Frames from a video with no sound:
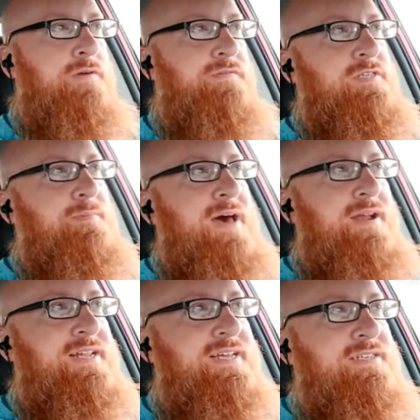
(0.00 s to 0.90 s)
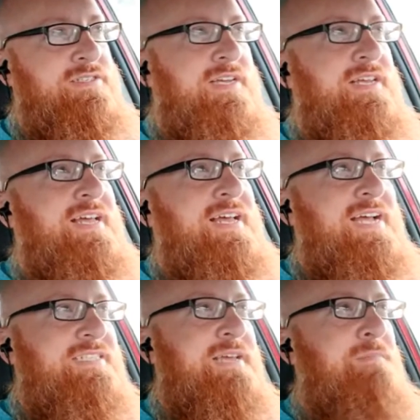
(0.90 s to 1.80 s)
nervous about it is
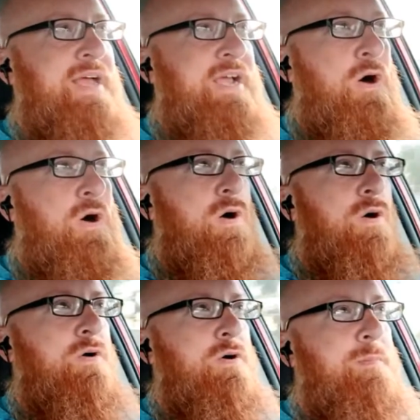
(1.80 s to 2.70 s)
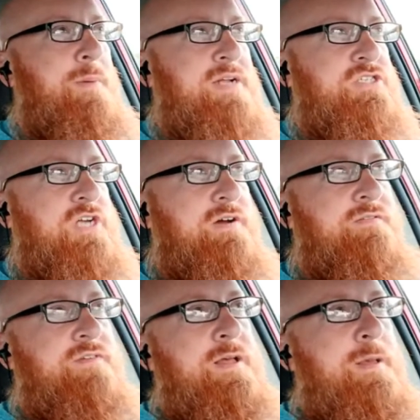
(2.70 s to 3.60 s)
it seemed like a whole bunch
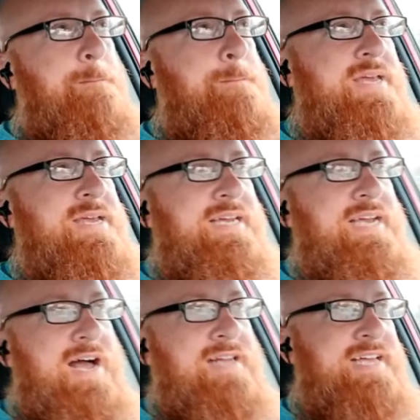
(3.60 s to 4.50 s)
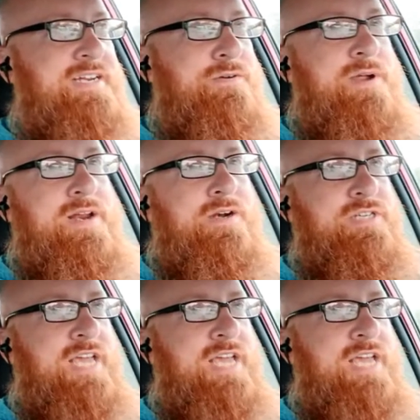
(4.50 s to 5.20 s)
of big content creators